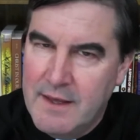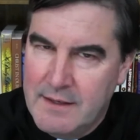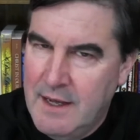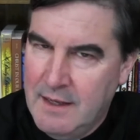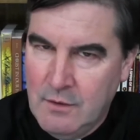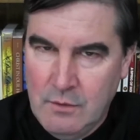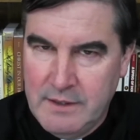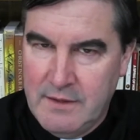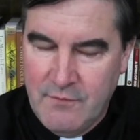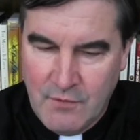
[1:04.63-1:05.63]
that not
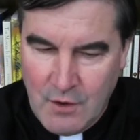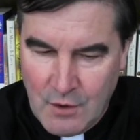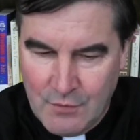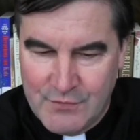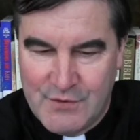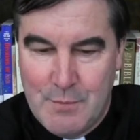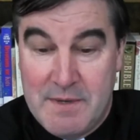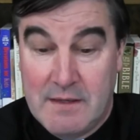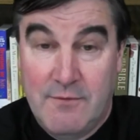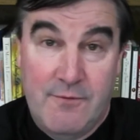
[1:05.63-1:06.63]
only involves the
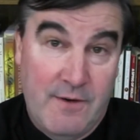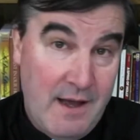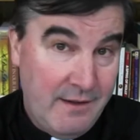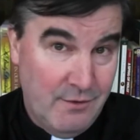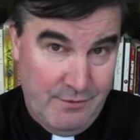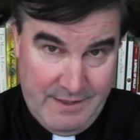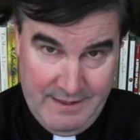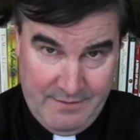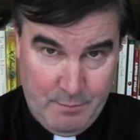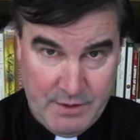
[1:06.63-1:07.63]
big final
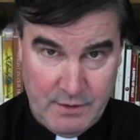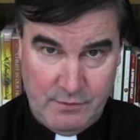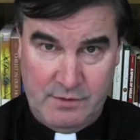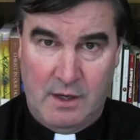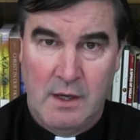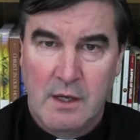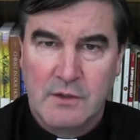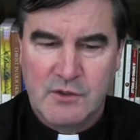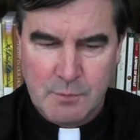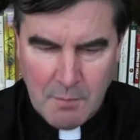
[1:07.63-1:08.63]
death, but those
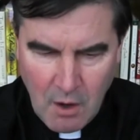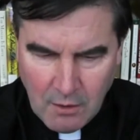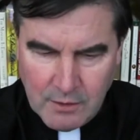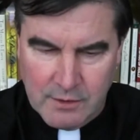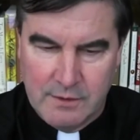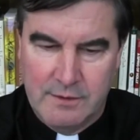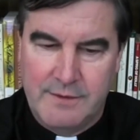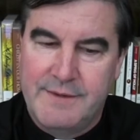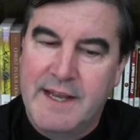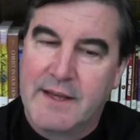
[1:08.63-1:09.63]
smaller
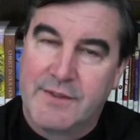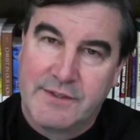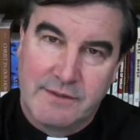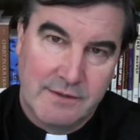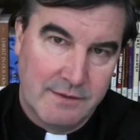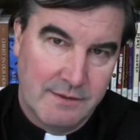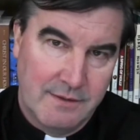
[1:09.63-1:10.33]
deaths